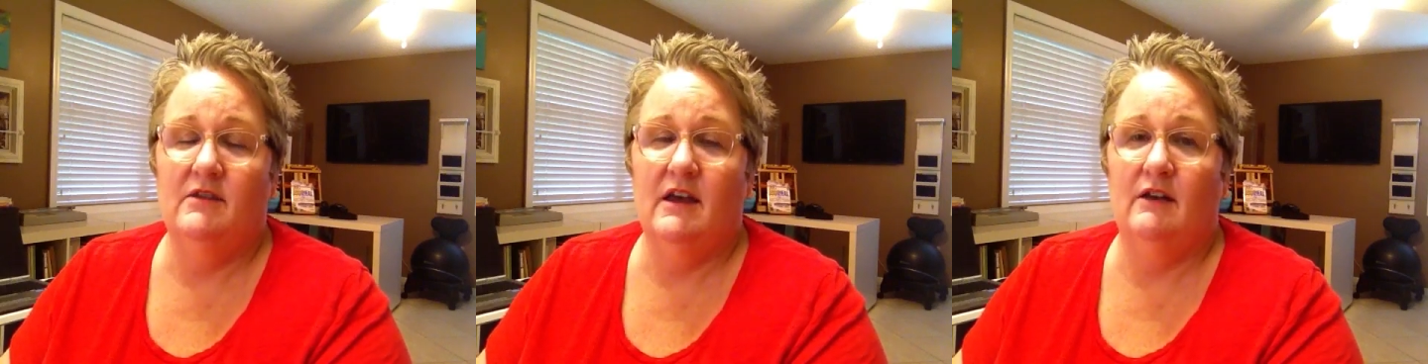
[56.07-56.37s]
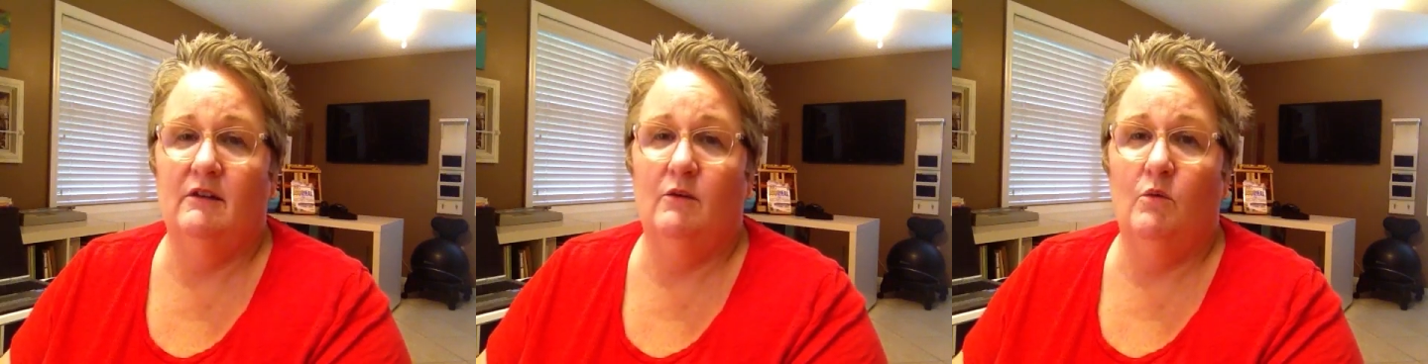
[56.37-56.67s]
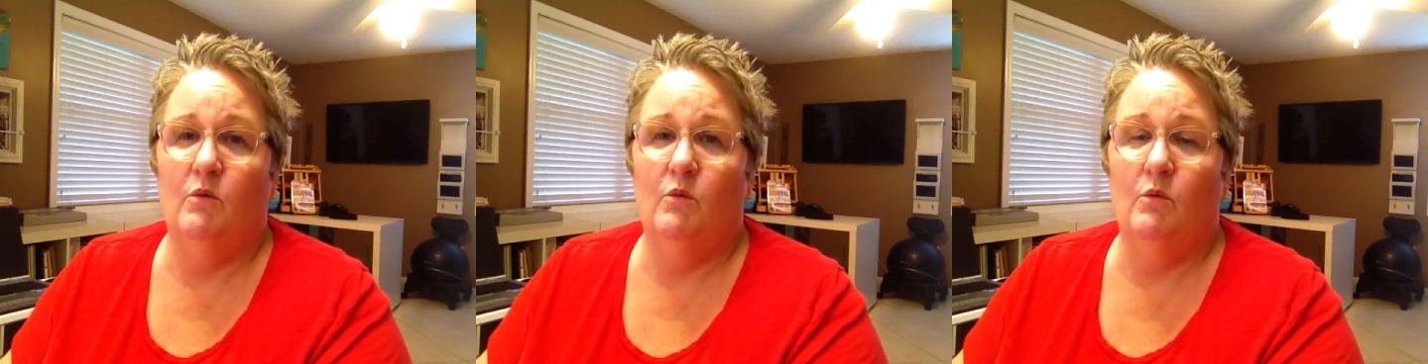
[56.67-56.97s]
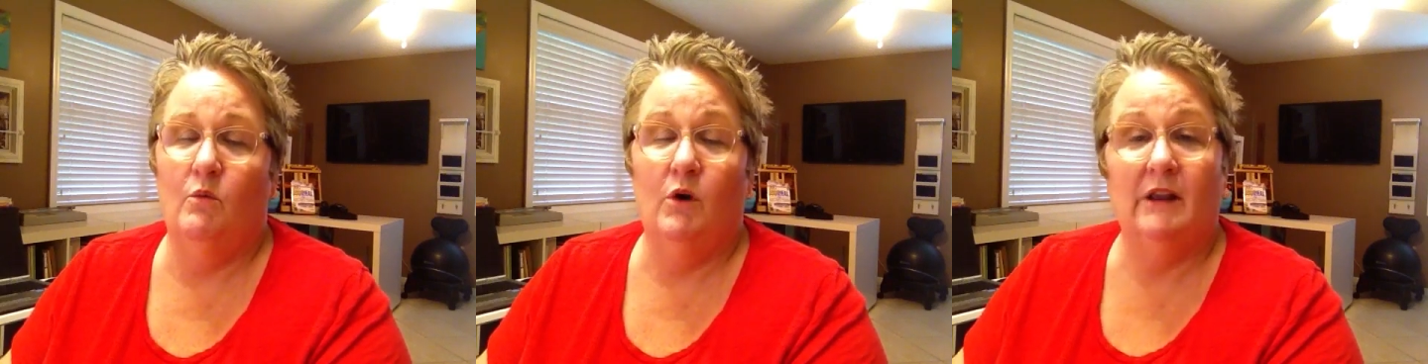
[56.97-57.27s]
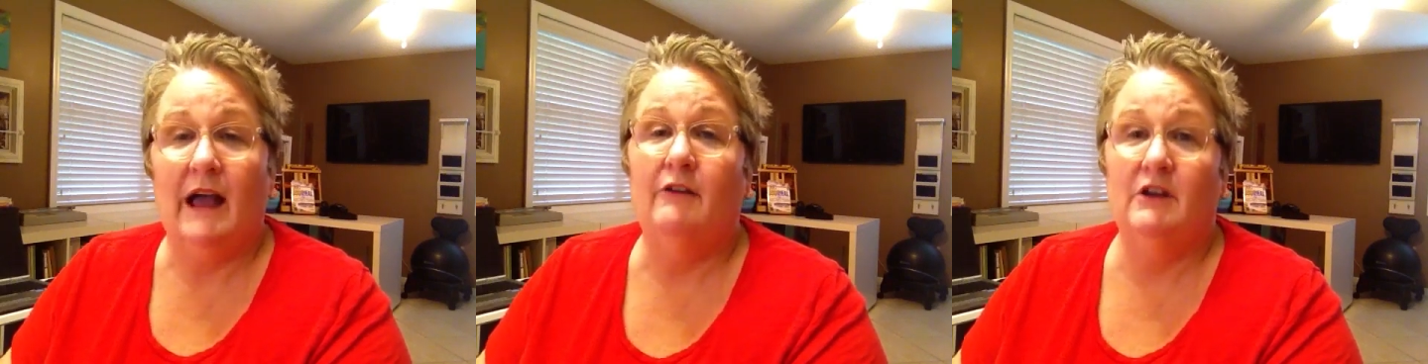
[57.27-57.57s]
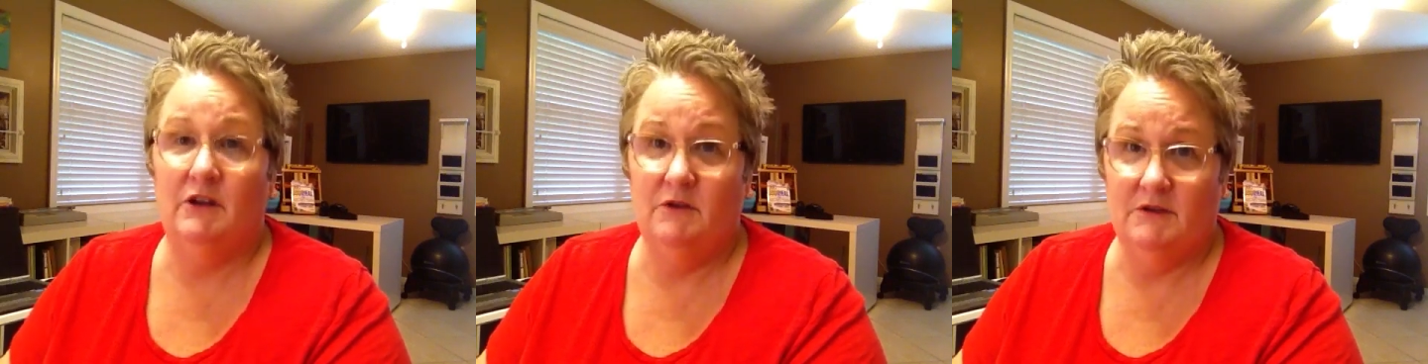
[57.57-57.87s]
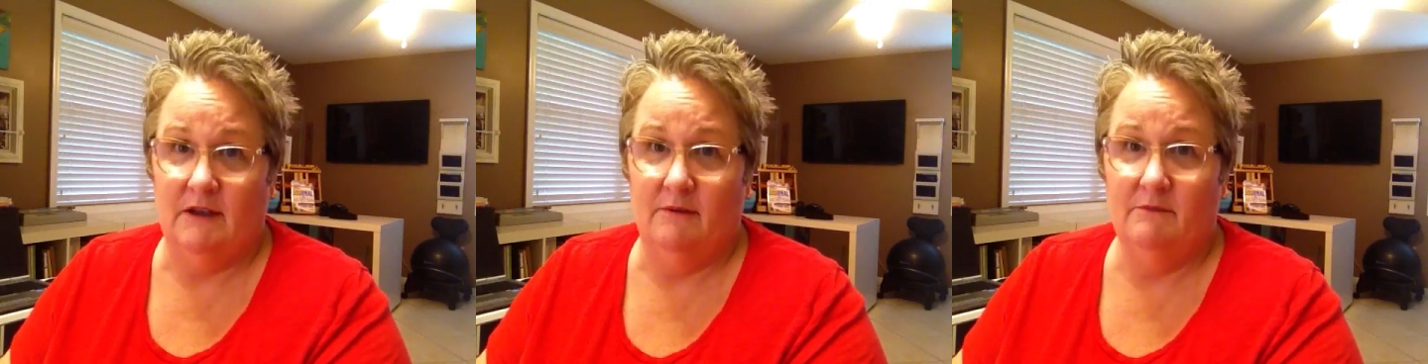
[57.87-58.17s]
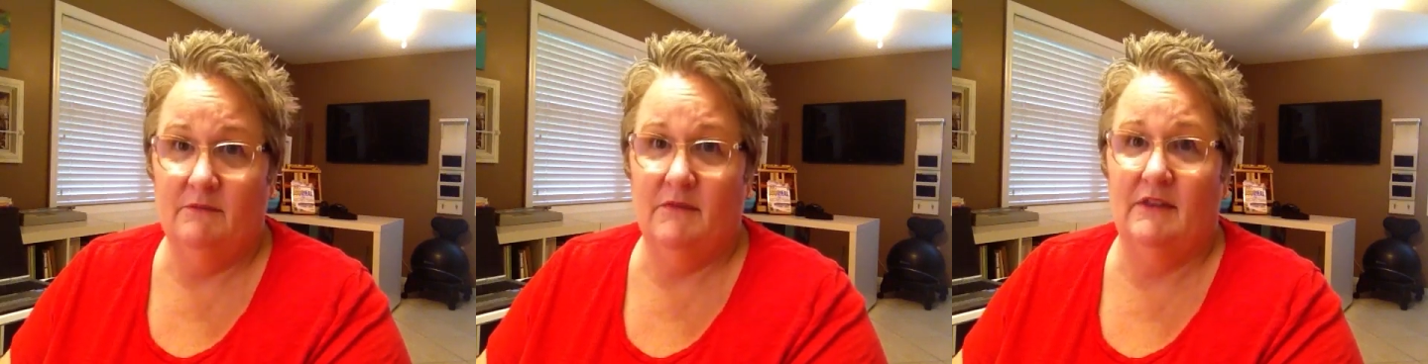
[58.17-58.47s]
that we're allowed to use them,